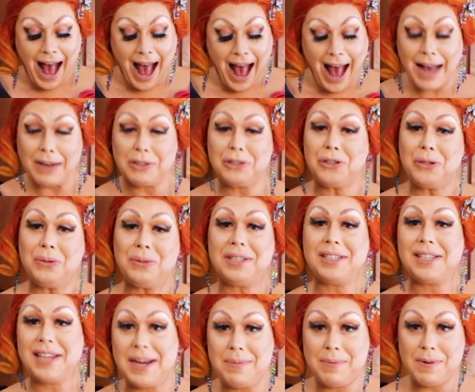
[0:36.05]
As you
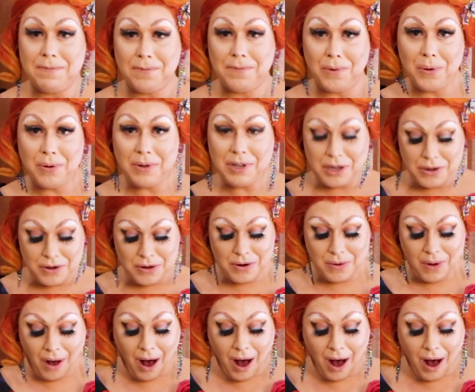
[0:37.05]
see before you,